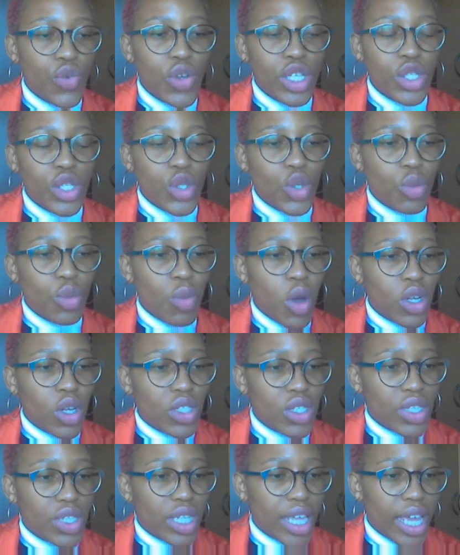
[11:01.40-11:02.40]
rescue
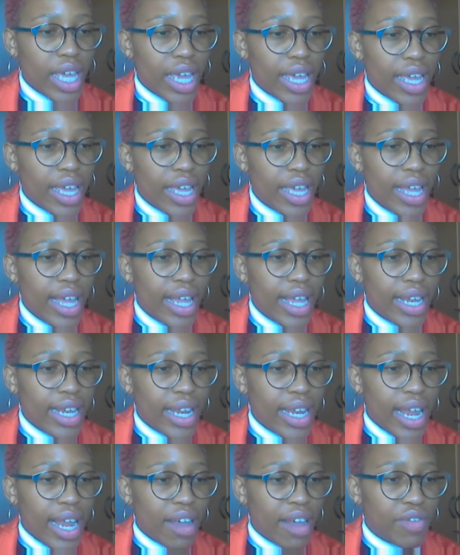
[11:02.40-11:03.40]
model there.
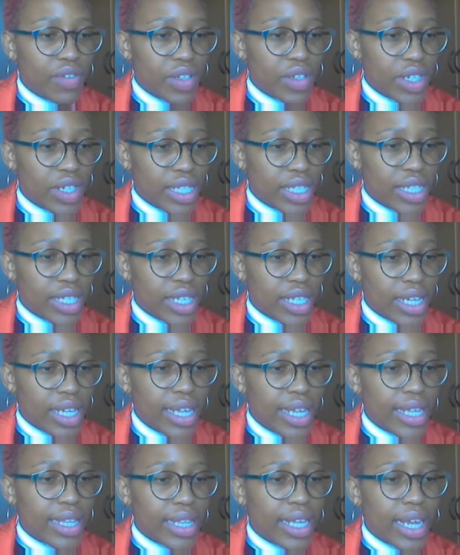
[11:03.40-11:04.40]
Love it.
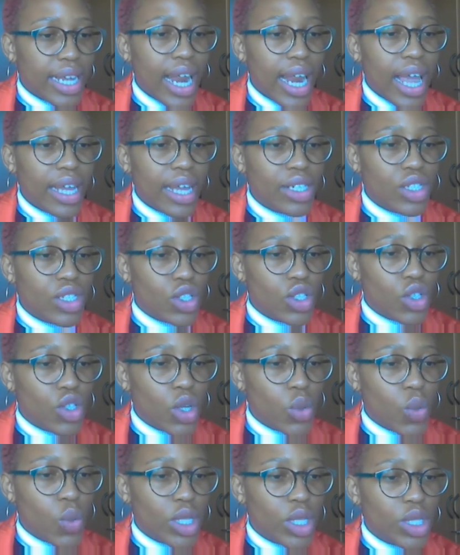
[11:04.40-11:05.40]
The client does
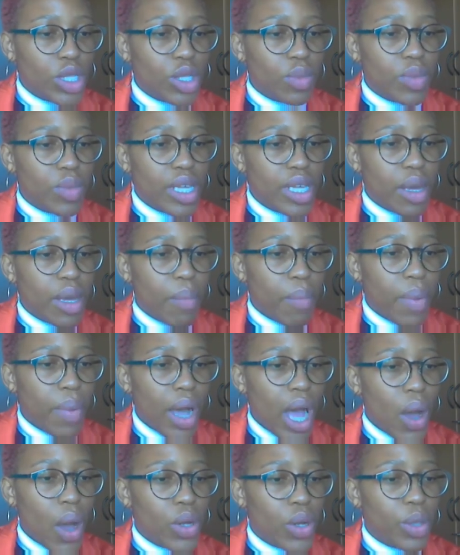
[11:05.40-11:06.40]
not want to be
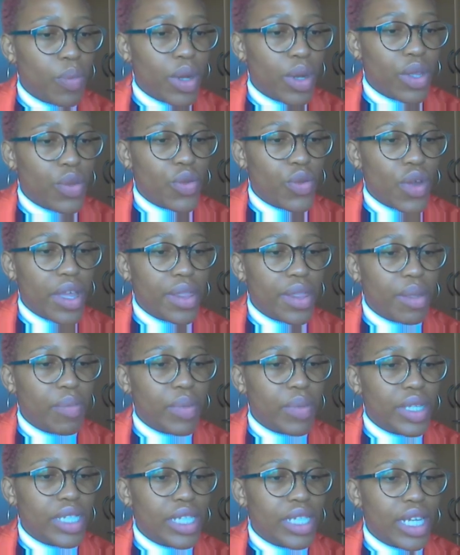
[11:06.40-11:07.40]
empowered, but rather
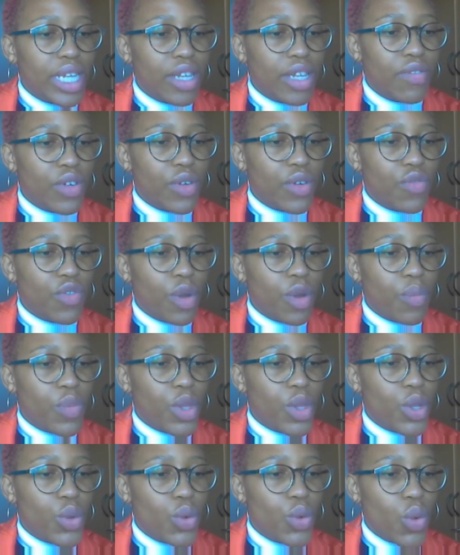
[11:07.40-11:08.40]
be delivered from
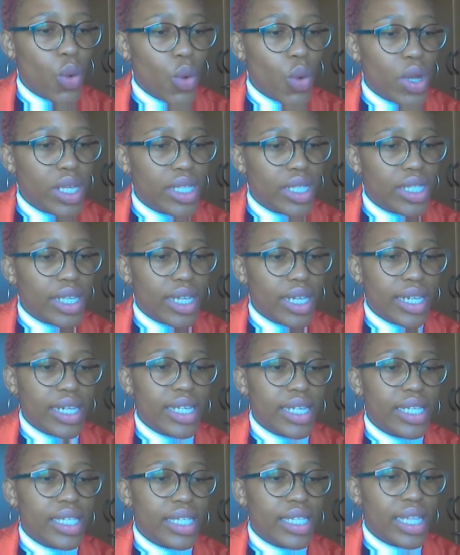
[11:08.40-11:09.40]
the noise in
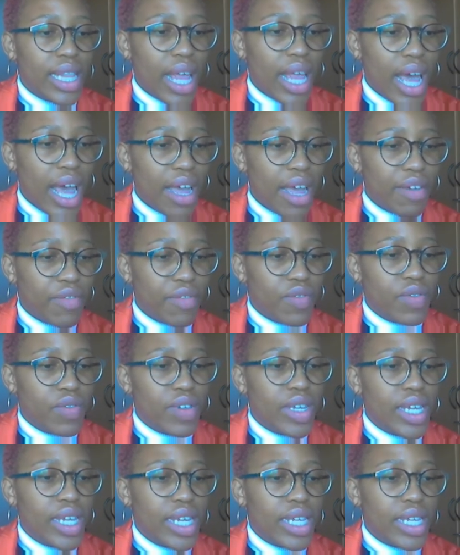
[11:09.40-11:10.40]
his life.
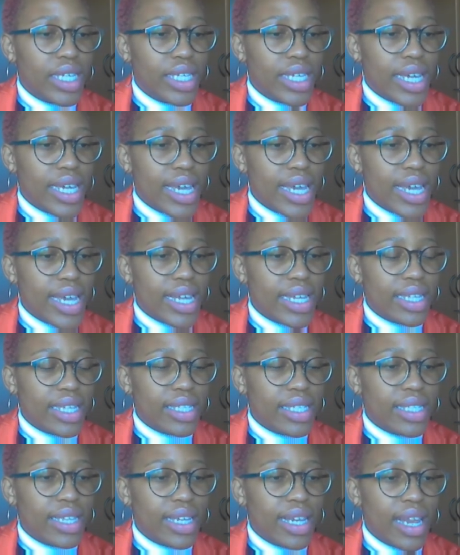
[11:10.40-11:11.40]

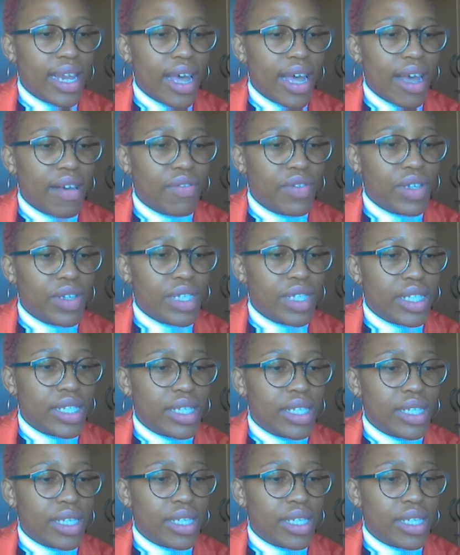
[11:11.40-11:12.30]
Yes, love it.